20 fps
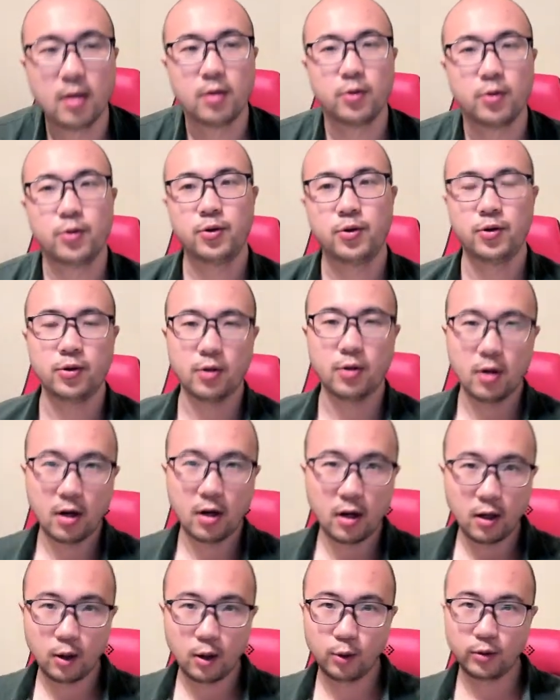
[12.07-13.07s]

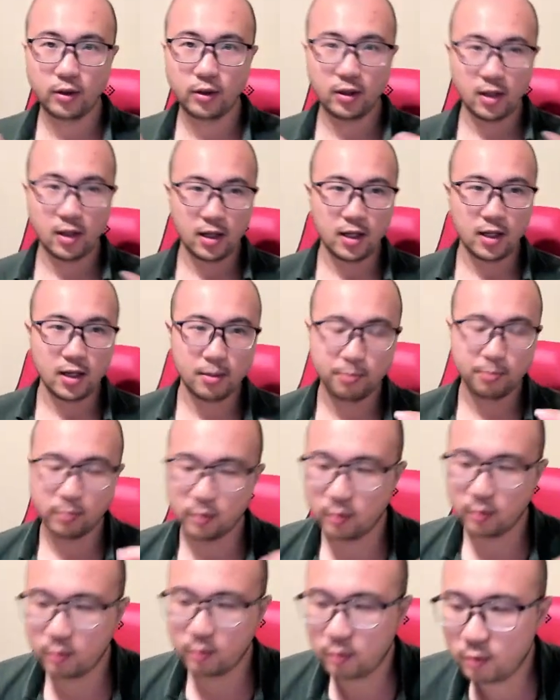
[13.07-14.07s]
so today I'm
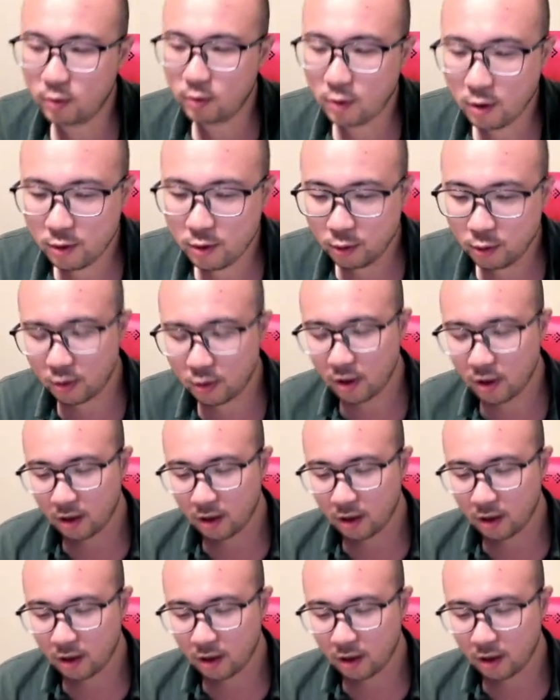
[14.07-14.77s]
going to talk